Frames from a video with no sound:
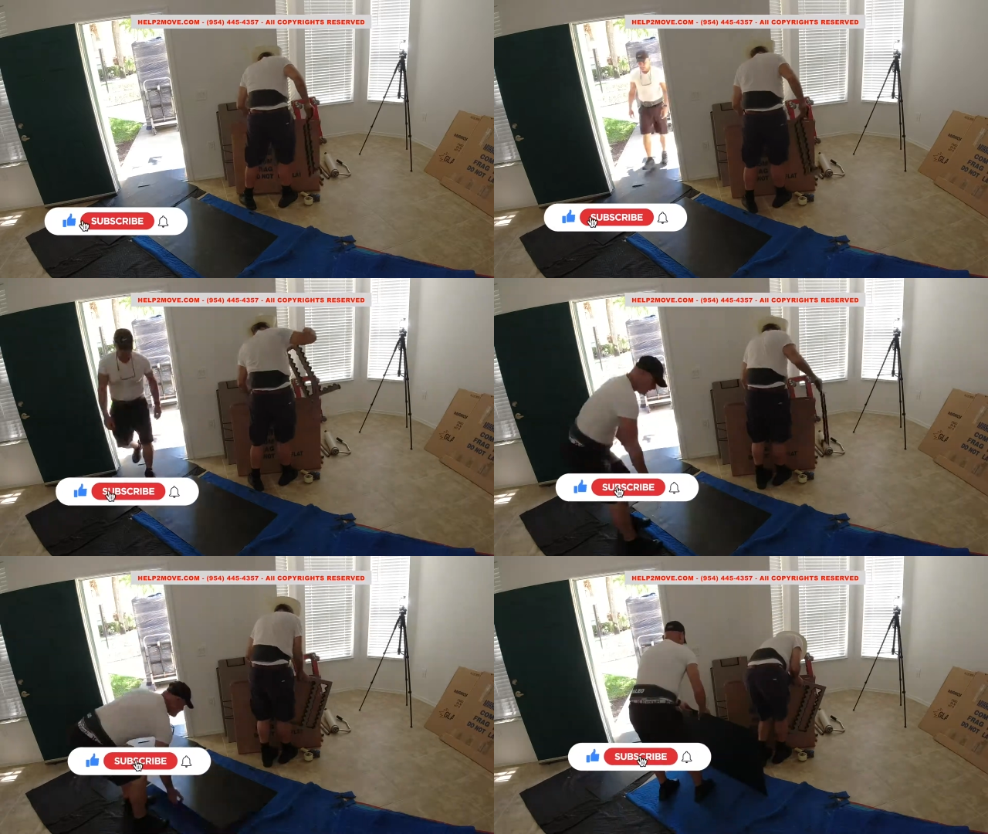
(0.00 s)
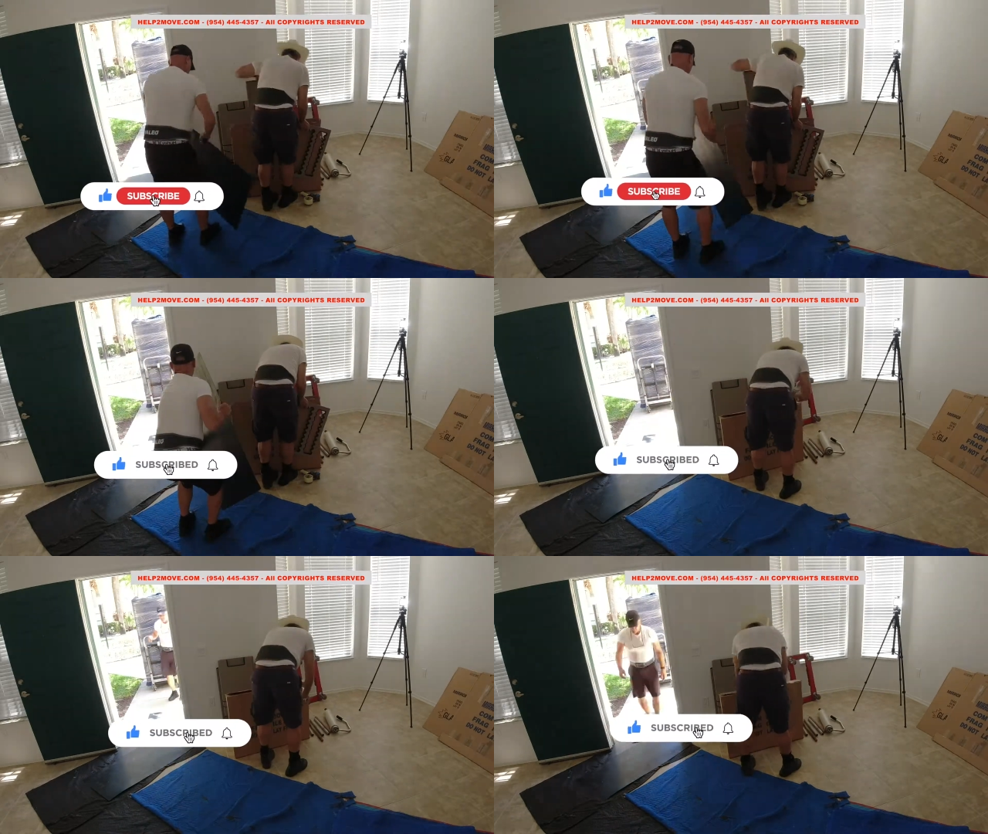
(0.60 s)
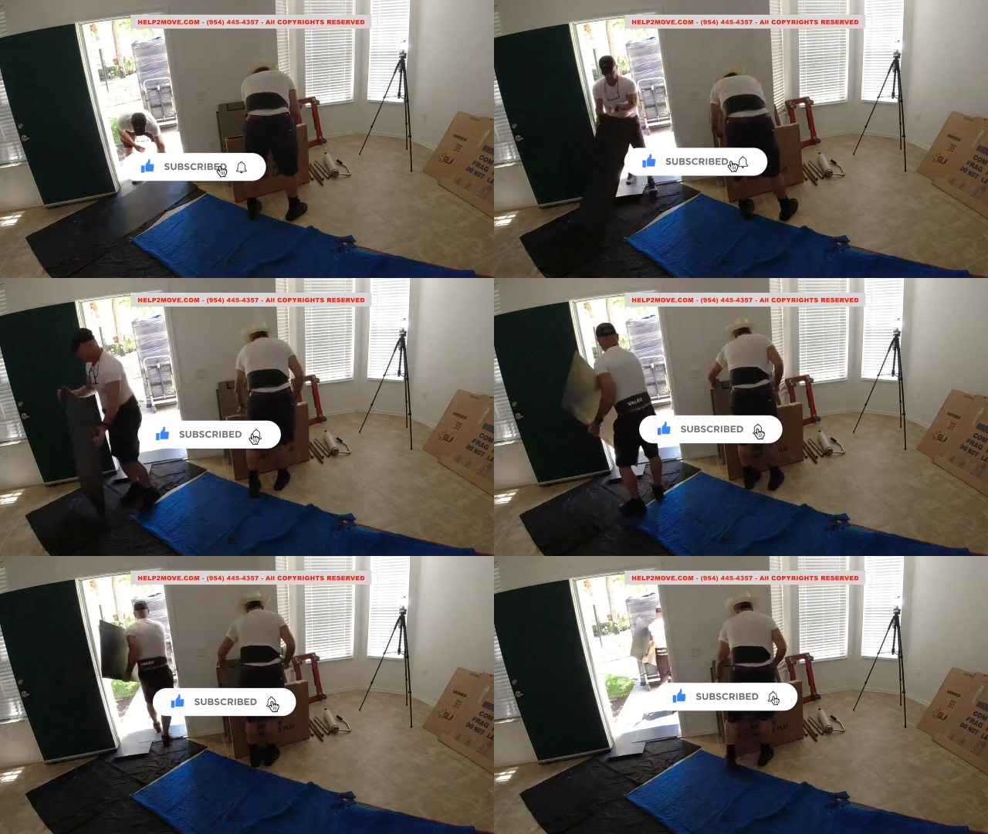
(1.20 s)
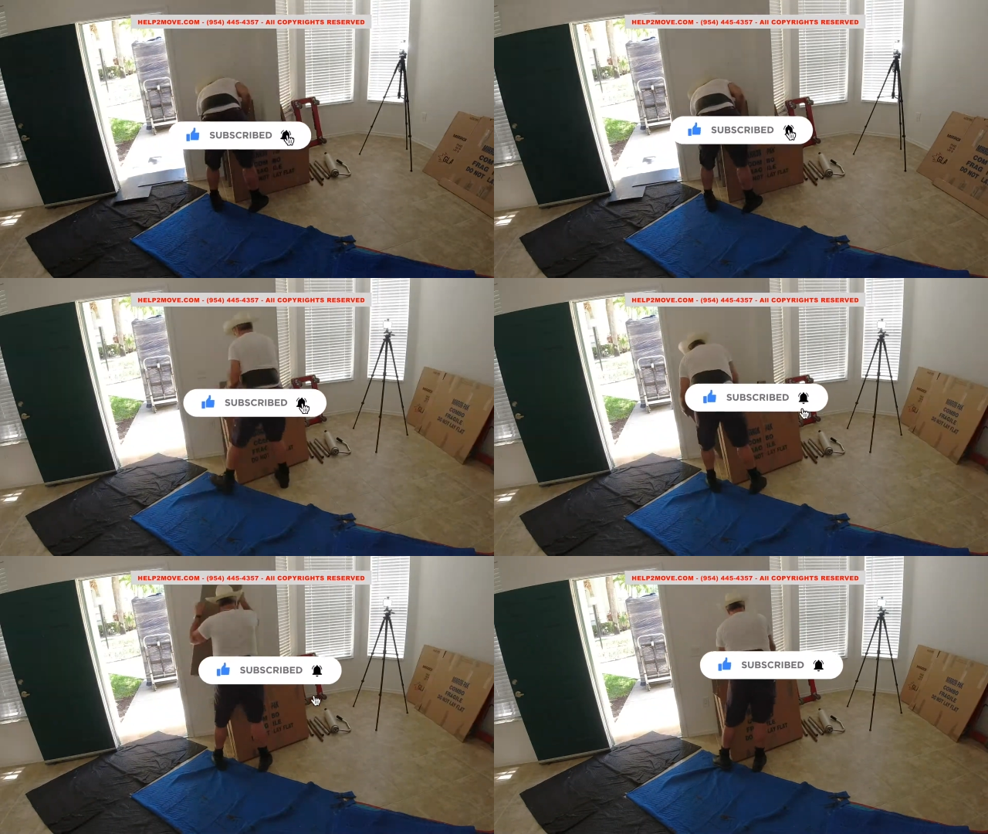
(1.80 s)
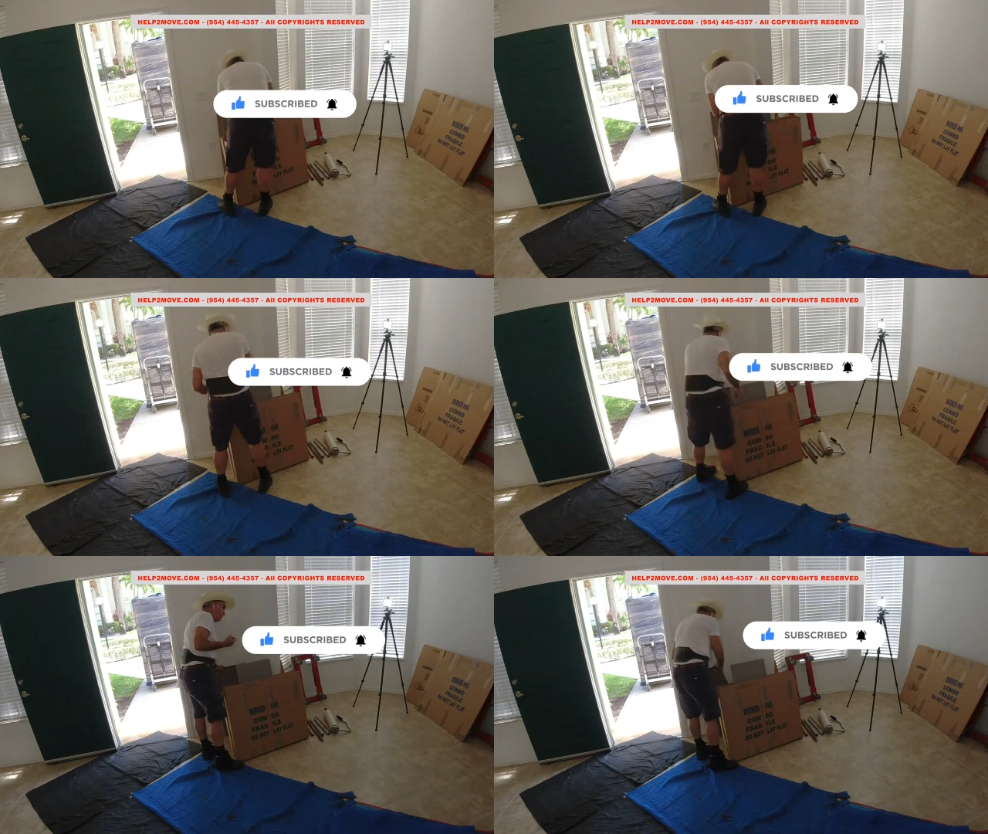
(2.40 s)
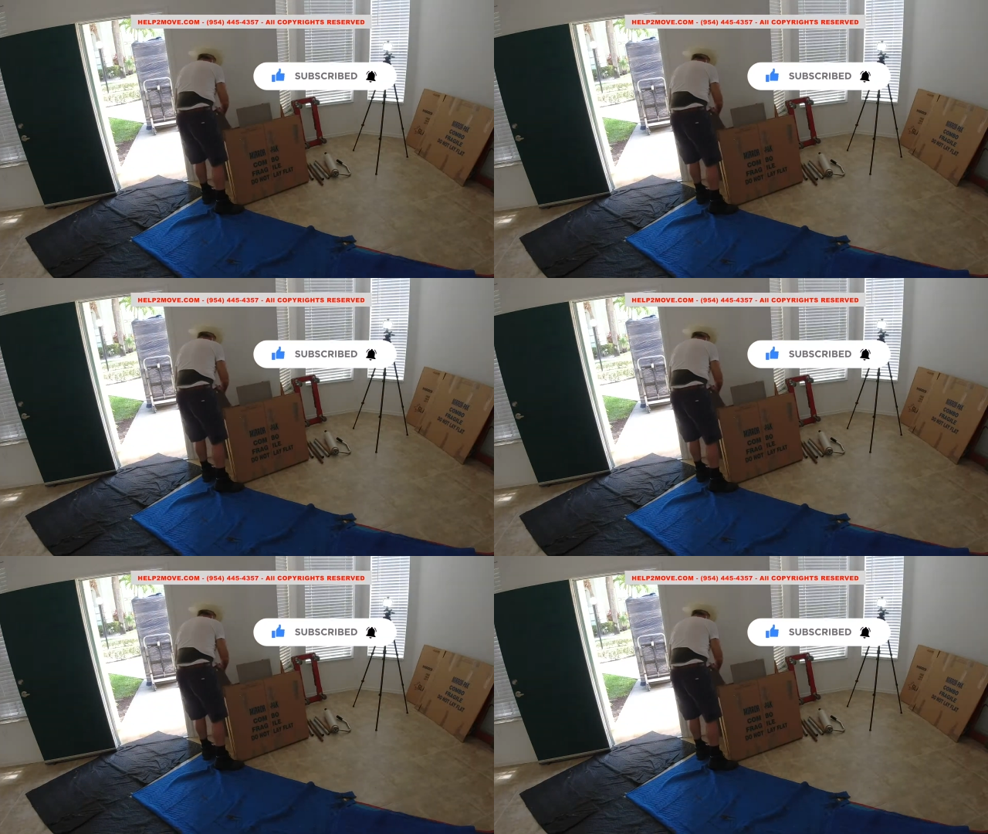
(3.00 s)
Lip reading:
[unreadable: no face in view]